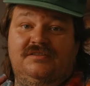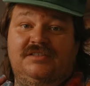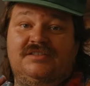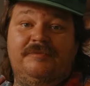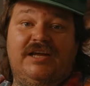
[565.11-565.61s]

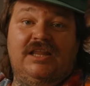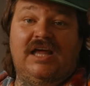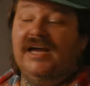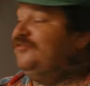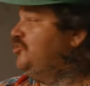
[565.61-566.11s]
This is gonna be a
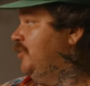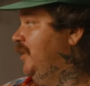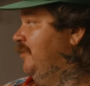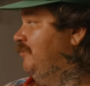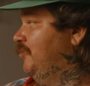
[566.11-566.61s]
live
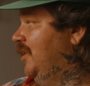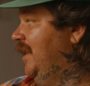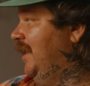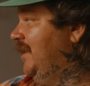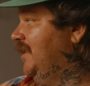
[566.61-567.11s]
stream. We're
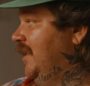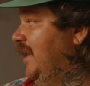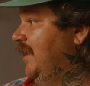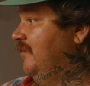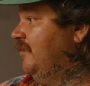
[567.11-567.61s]
not editing
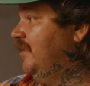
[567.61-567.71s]
any of